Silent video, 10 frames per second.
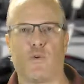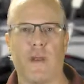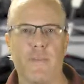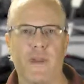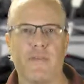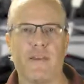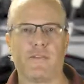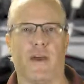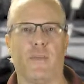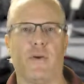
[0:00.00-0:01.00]
So, wrapping
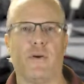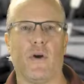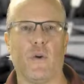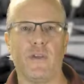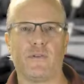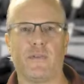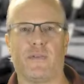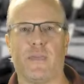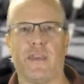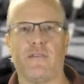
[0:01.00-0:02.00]
things up, always look
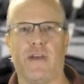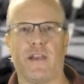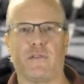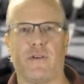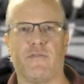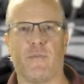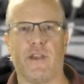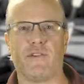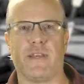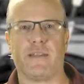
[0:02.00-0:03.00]
for manufacturer
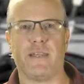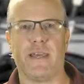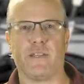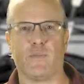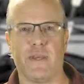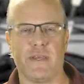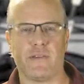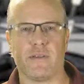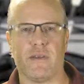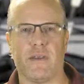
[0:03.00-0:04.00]
information and
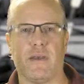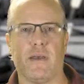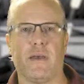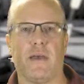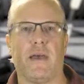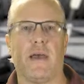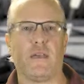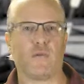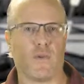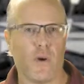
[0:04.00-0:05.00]
TSBs.
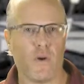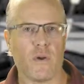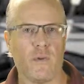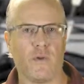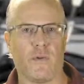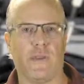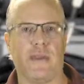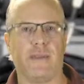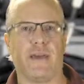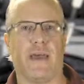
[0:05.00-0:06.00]
As with all computer
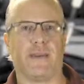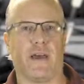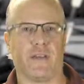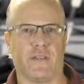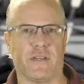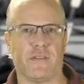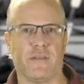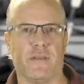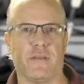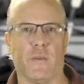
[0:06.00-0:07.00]
related diagnostics,
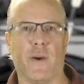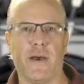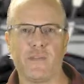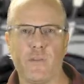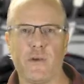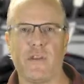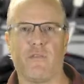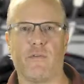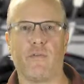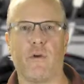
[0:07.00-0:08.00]
the possibility
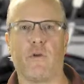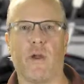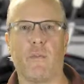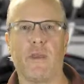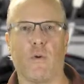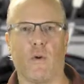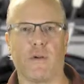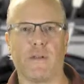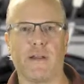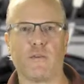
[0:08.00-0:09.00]
of reprogramming or
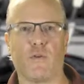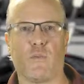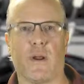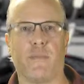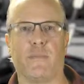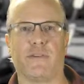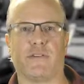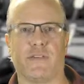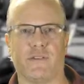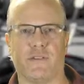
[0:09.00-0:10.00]
an electrical problem
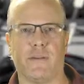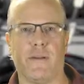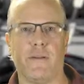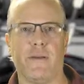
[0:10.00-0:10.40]
exists.